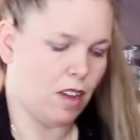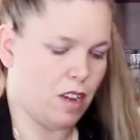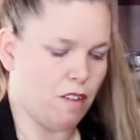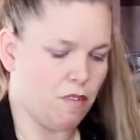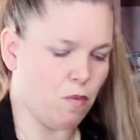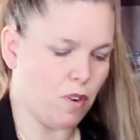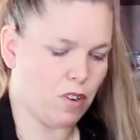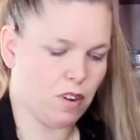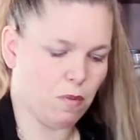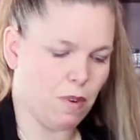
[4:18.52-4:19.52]
And if you're
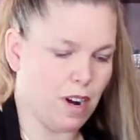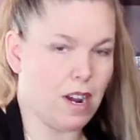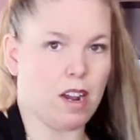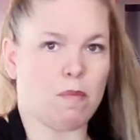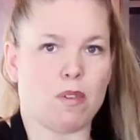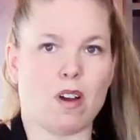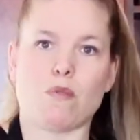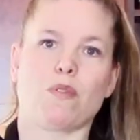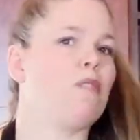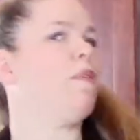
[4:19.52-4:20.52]
wondering why I'm
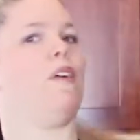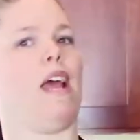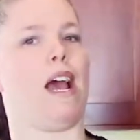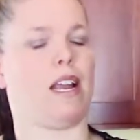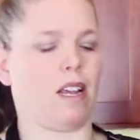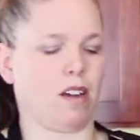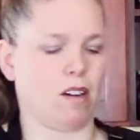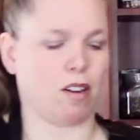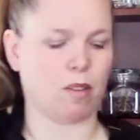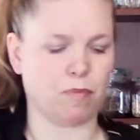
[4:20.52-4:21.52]
not worried about adding
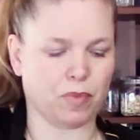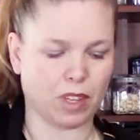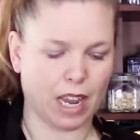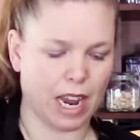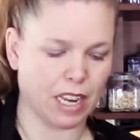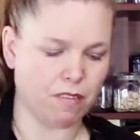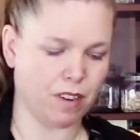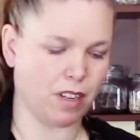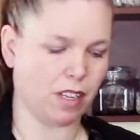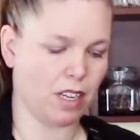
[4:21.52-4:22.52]
any
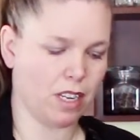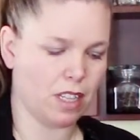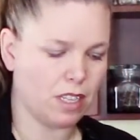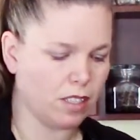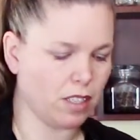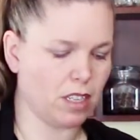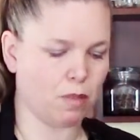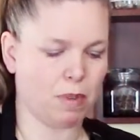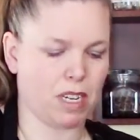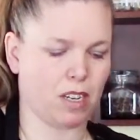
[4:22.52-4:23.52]
vanilla into this, is
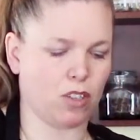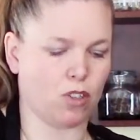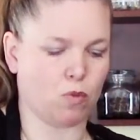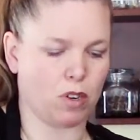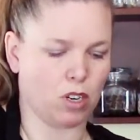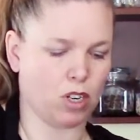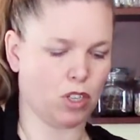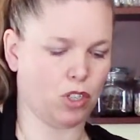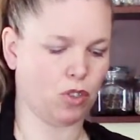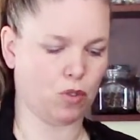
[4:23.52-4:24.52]
because we're going to
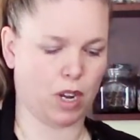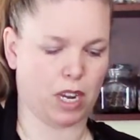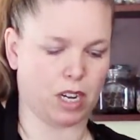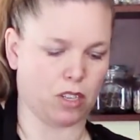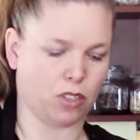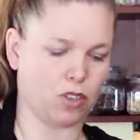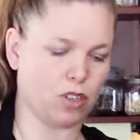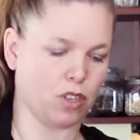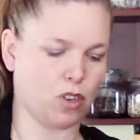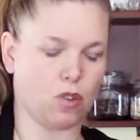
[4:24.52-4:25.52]
do a custard
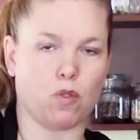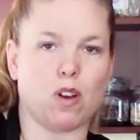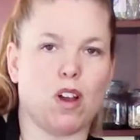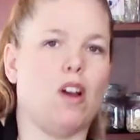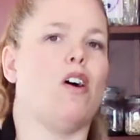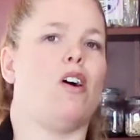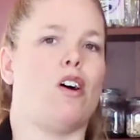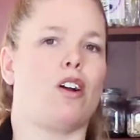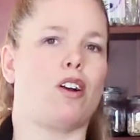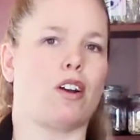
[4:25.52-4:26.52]
to go
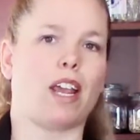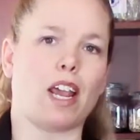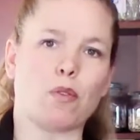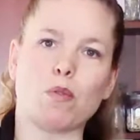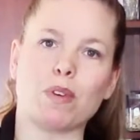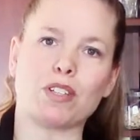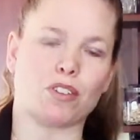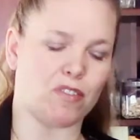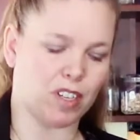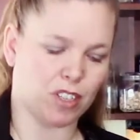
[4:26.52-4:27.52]
on our cake when we
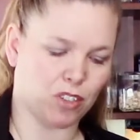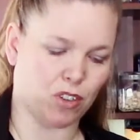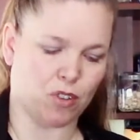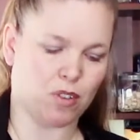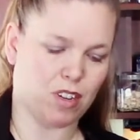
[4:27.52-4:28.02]
serve it. So